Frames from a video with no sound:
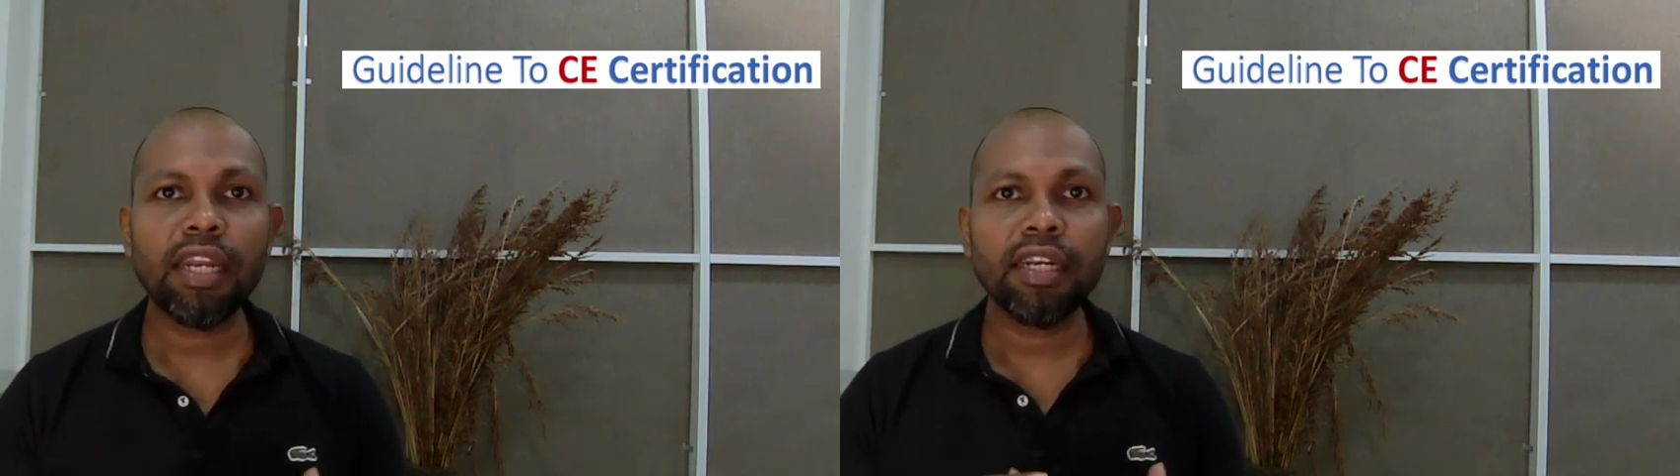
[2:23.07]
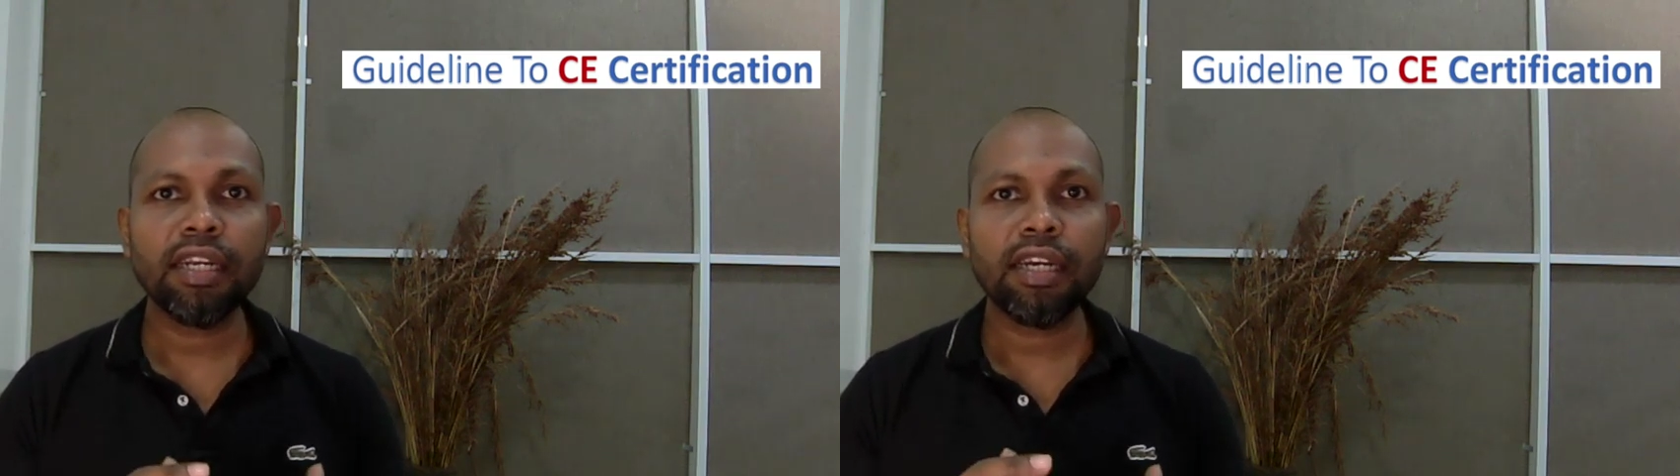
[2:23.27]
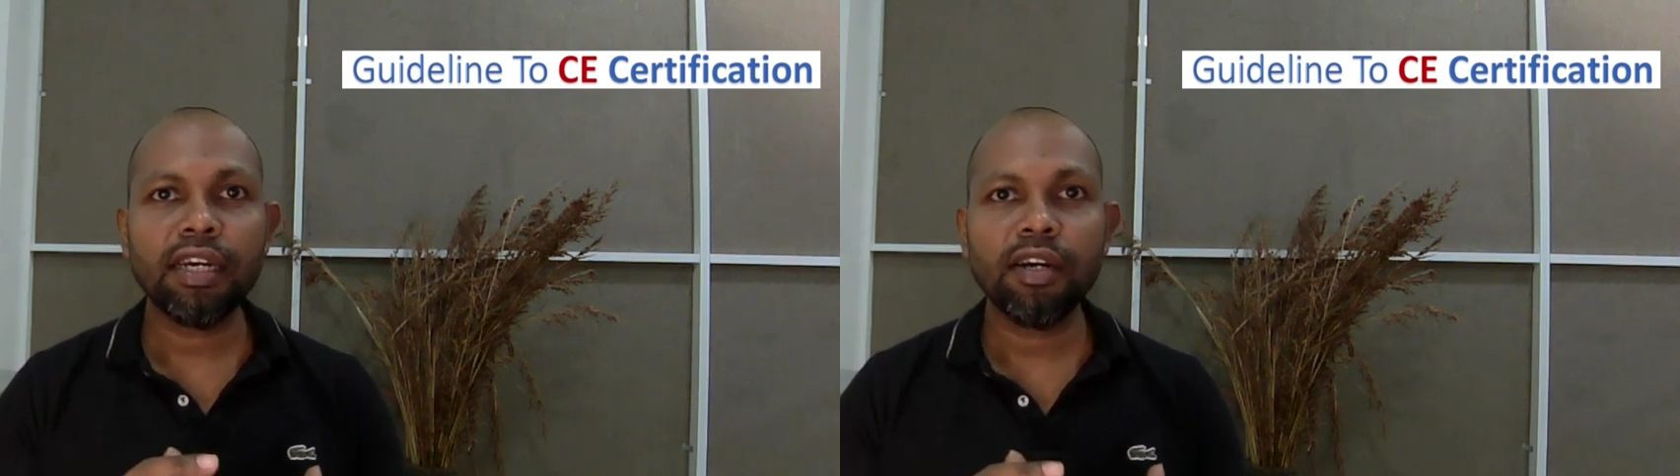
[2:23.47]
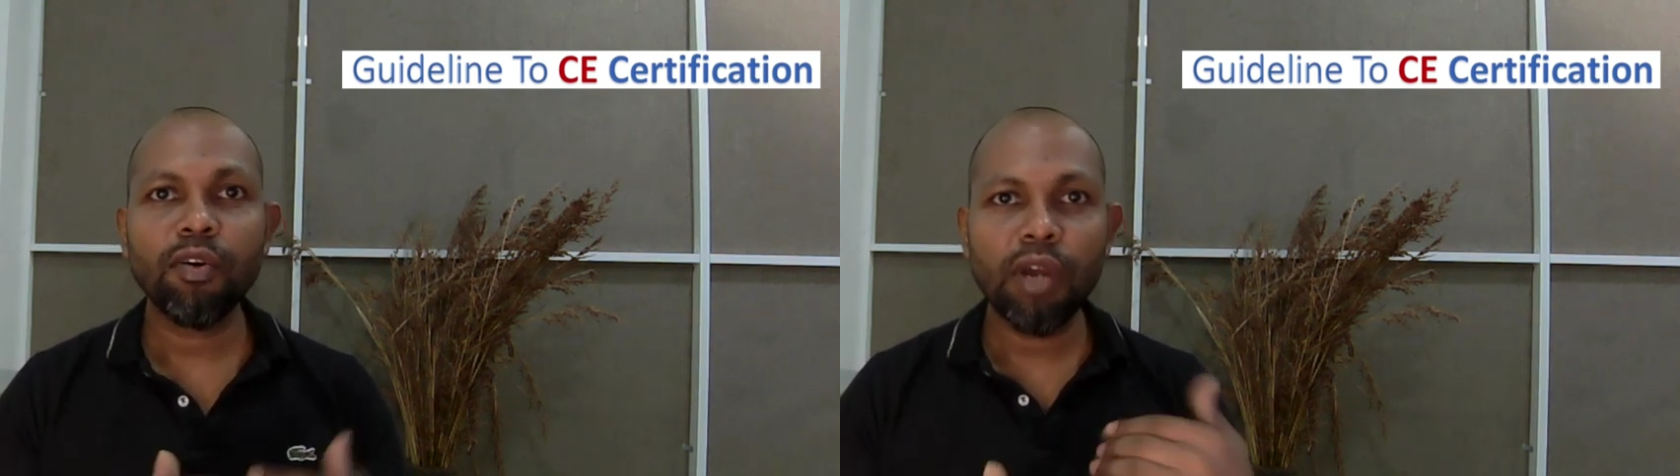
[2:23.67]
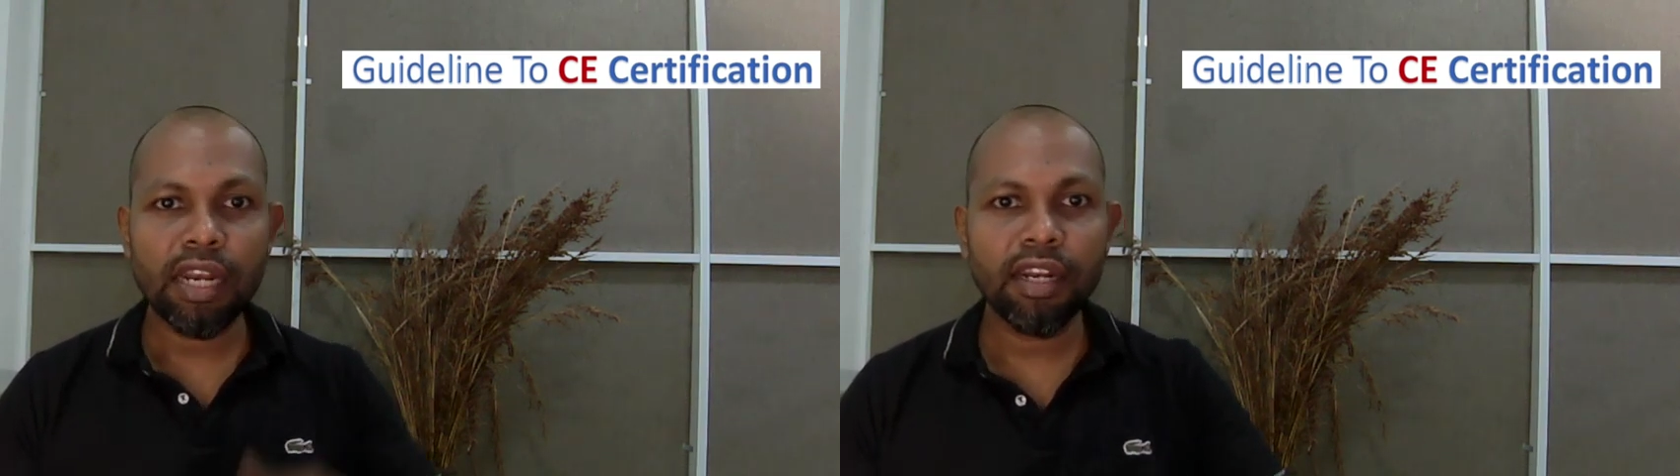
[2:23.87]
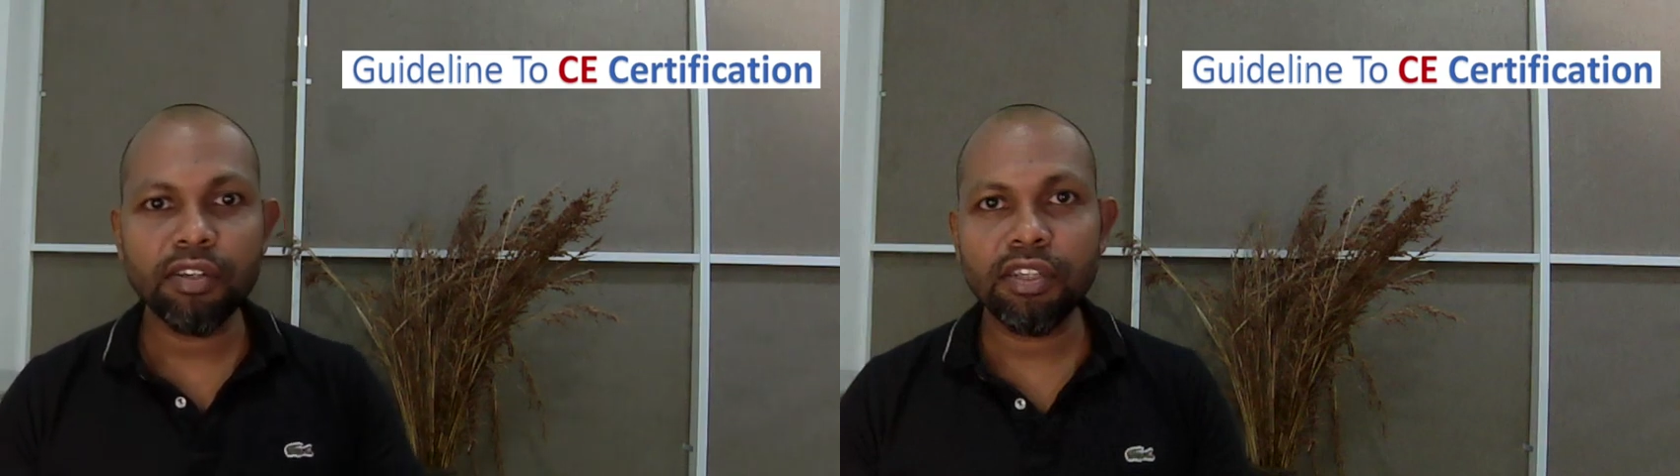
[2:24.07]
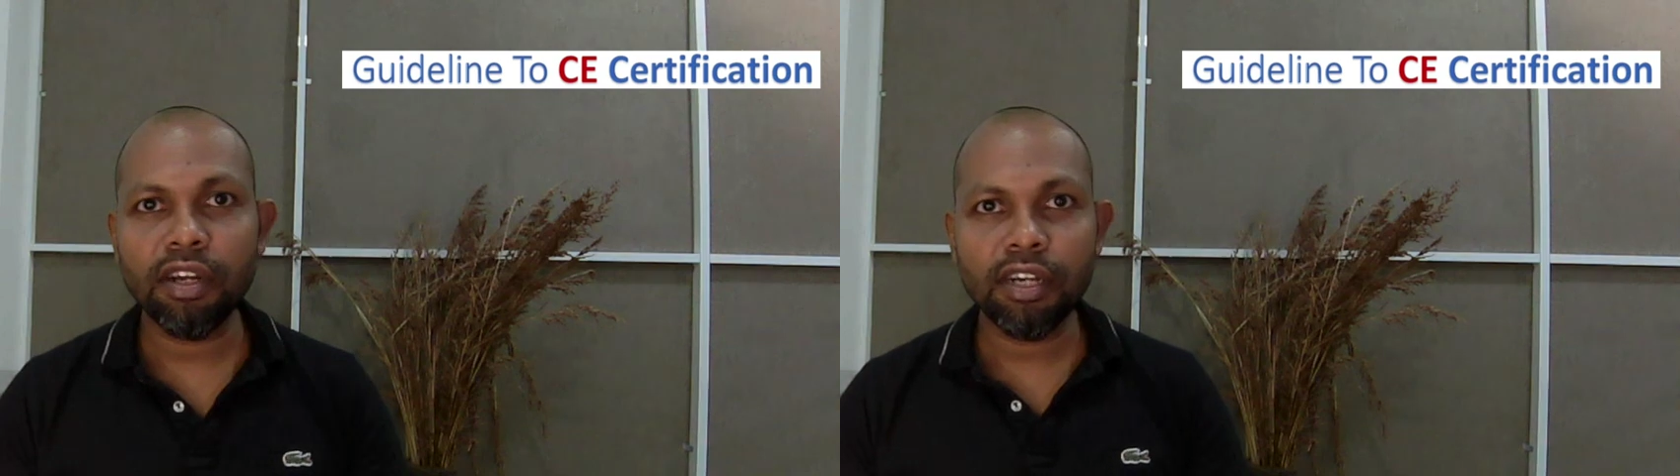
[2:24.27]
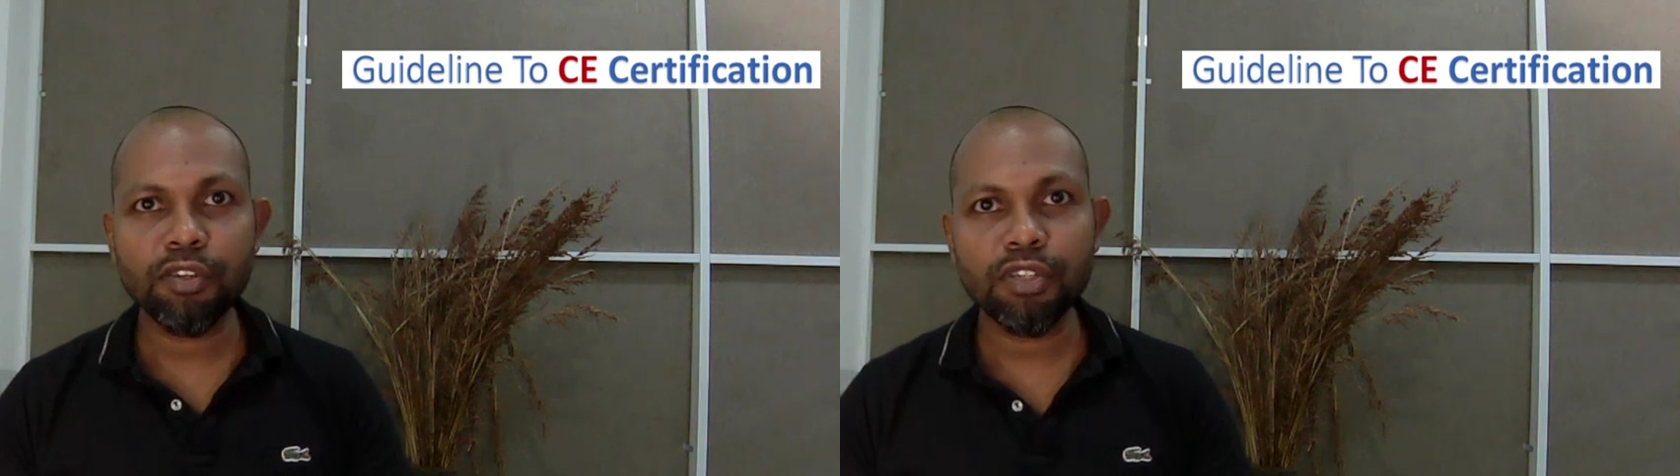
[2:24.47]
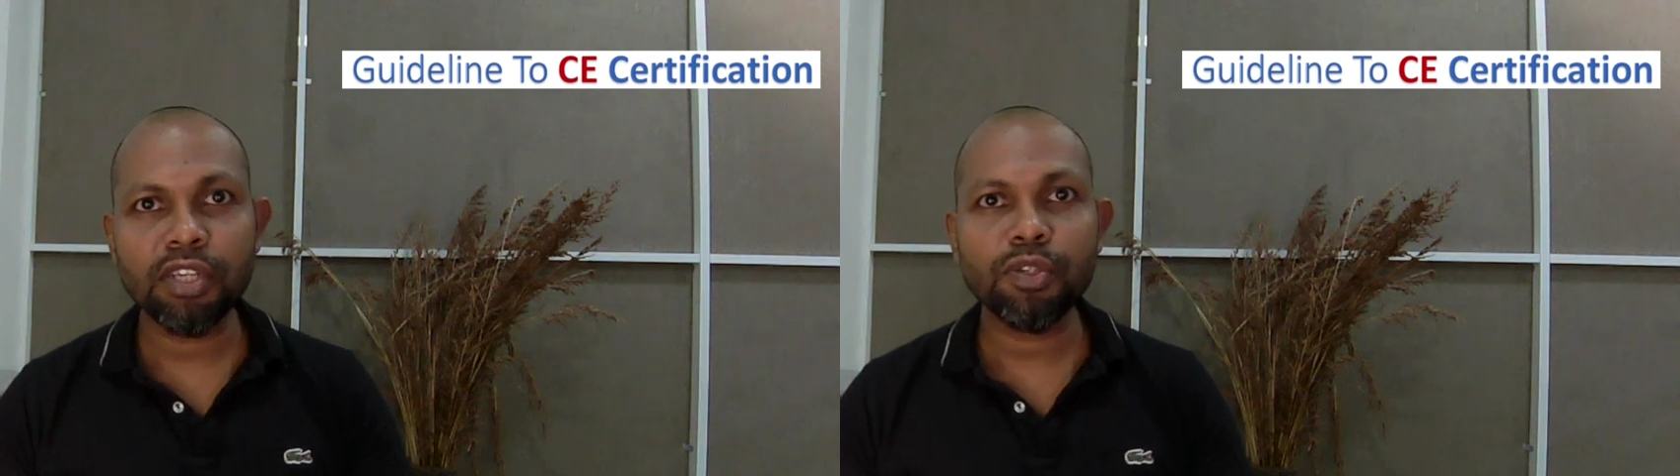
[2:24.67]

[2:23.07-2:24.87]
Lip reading: so you can and